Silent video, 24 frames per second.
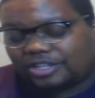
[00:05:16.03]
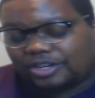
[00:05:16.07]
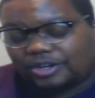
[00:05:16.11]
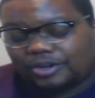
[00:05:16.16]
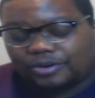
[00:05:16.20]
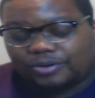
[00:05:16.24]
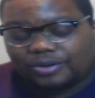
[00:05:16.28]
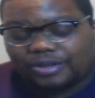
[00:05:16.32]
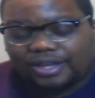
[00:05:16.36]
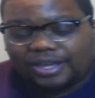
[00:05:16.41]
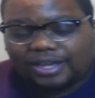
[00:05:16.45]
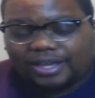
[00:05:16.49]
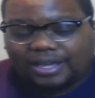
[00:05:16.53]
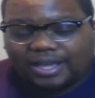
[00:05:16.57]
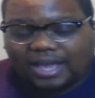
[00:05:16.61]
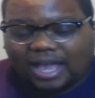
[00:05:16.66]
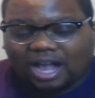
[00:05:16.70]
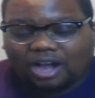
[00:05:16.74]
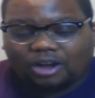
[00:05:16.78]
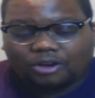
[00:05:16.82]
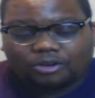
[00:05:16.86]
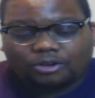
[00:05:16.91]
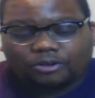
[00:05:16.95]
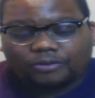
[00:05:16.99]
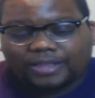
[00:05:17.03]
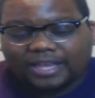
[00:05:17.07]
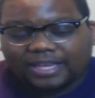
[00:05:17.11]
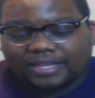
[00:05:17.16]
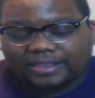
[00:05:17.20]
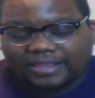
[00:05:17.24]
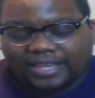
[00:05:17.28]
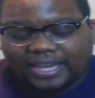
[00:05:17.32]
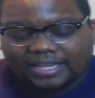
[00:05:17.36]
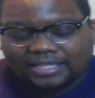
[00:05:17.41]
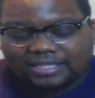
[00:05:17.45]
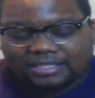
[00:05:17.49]
So I don't know,
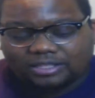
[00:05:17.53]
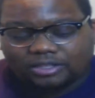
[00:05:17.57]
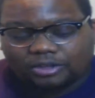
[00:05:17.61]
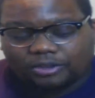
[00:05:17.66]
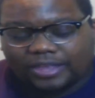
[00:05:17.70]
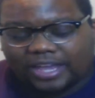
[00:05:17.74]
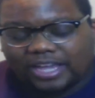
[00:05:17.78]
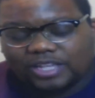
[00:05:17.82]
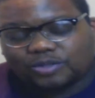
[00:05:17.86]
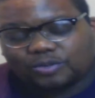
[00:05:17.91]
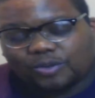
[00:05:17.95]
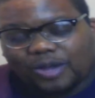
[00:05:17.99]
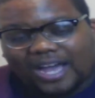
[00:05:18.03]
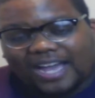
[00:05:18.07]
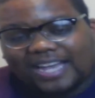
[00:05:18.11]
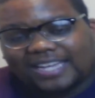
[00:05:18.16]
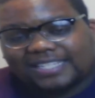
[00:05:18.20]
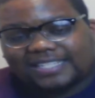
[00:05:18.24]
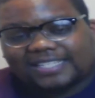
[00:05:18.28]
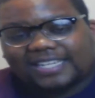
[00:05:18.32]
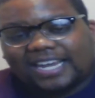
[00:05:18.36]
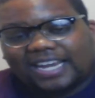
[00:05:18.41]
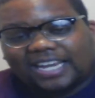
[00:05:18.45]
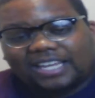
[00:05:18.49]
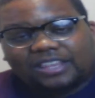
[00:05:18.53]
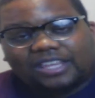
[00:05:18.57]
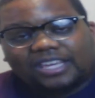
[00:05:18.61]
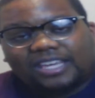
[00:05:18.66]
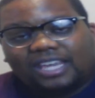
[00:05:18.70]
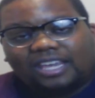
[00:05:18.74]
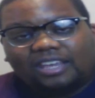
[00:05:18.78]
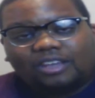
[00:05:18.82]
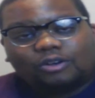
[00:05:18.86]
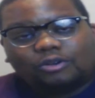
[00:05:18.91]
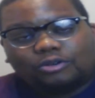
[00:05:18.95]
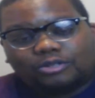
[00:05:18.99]
that's why I say the
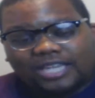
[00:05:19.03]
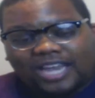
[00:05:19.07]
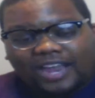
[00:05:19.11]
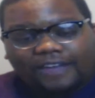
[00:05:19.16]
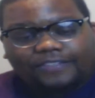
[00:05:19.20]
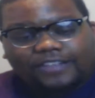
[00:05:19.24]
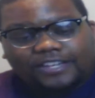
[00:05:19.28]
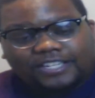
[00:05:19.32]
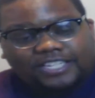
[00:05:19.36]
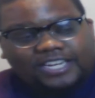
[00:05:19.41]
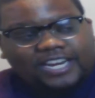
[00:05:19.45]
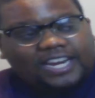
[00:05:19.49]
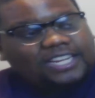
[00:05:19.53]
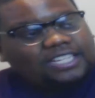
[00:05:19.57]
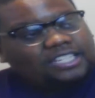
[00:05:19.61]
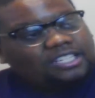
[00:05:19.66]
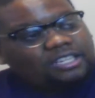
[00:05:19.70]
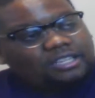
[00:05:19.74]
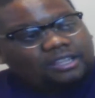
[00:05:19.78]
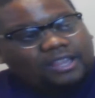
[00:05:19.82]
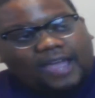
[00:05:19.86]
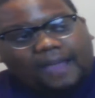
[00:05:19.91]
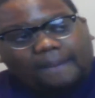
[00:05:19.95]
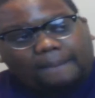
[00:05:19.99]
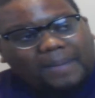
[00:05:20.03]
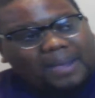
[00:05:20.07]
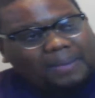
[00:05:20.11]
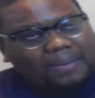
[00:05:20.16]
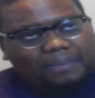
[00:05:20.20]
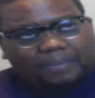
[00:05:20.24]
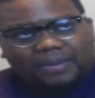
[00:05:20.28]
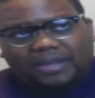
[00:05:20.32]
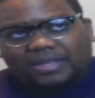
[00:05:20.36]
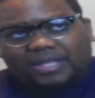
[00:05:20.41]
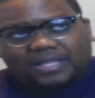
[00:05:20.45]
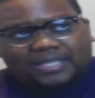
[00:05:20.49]
Eagles have the chance to like
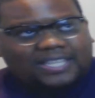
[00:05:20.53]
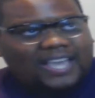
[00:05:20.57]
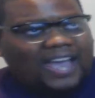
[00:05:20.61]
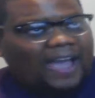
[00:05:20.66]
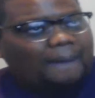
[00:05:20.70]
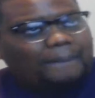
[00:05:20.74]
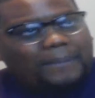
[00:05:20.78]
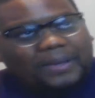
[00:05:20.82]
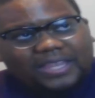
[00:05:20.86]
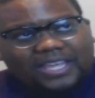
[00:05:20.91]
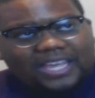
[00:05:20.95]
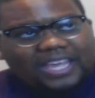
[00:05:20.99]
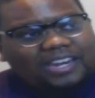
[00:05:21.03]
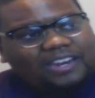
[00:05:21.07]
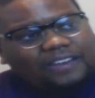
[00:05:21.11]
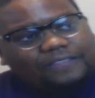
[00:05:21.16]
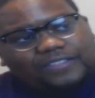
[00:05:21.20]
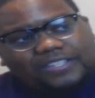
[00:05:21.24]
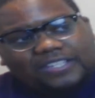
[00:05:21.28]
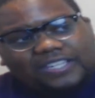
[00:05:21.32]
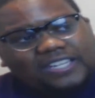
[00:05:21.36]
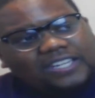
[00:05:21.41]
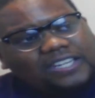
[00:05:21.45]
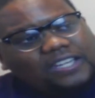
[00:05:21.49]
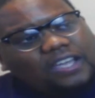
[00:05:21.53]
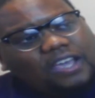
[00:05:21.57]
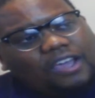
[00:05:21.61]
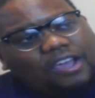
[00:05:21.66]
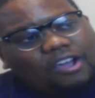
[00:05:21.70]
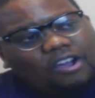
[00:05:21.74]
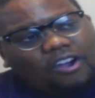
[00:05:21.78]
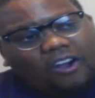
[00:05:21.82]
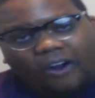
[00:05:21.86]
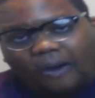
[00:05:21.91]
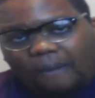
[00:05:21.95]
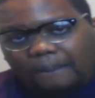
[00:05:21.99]
maybe be the top of the NFC
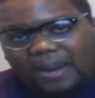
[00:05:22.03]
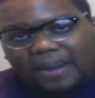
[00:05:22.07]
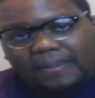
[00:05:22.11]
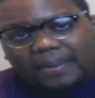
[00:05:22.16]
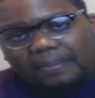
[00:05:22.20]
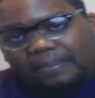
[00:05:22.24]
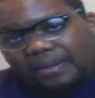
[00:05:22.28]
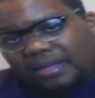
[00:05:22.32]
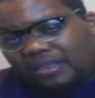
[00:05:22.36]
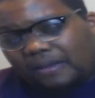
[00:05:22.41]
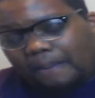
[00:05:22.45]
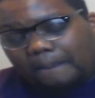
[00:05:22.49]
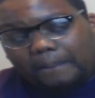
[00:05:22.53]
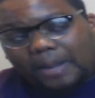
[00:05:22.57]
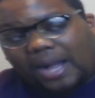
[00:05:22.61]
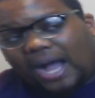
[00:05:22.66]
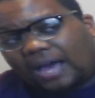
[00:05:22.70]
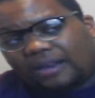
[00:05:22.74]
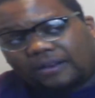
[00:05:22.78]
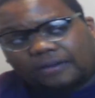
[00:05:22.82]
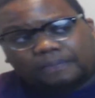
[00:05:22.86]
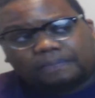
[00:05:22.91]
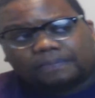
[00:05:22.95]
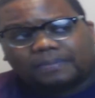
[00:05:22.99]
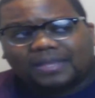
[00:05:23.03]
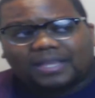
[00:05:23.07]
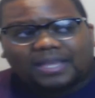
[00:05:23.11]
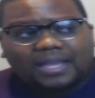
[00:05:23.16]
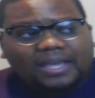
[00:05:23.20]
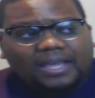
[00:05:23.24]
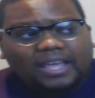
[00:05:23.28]
or maybe be the bottom.